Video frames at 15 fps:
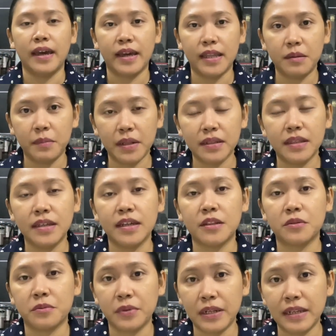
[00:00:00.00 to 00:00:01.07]
and building
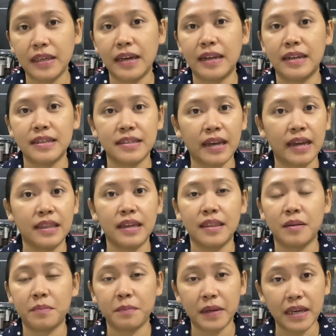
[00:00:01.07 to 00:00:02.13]
it really and designing
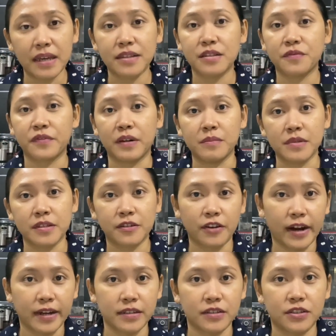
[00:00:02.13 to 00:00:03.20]
the place from
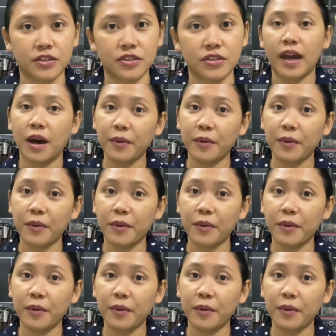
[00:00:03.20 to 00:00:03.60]
scratch.